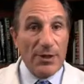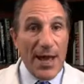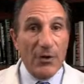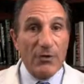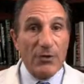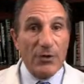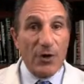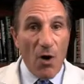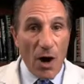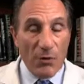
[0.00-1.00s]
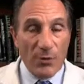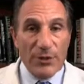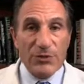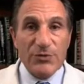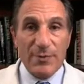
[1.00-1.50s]
Now, there are
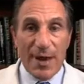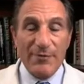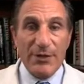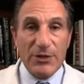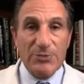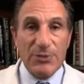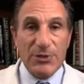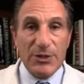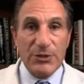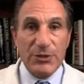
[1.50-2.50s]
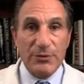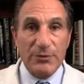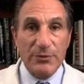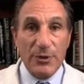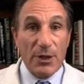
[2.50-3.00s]
risks from having this procedure.
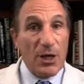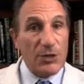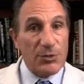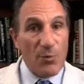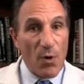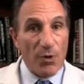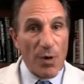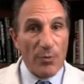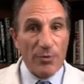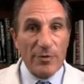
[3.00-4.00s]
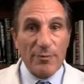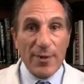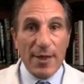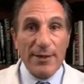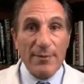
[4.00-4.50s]
A small number of
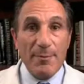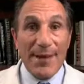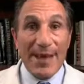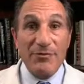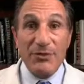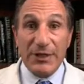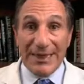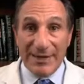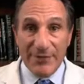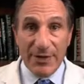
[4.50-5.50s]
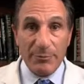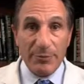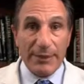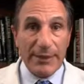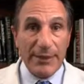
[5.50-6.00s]
men may have significant
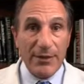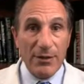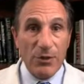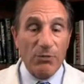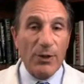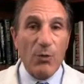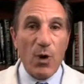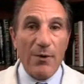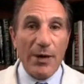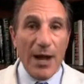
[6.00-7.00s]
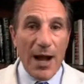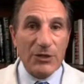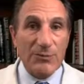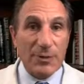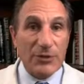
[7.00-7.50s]
bleeding, requiring
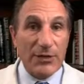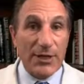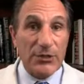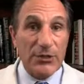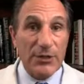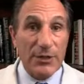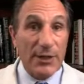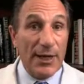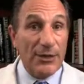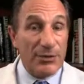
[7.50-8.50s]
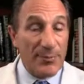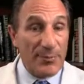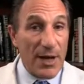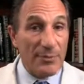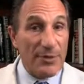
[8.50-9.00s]
hospitalization and
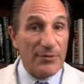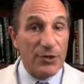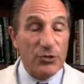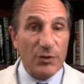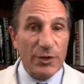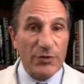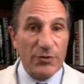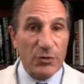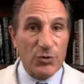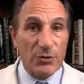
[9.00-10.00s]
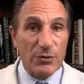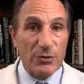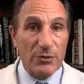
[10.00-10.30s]
sometimes even a transfusion.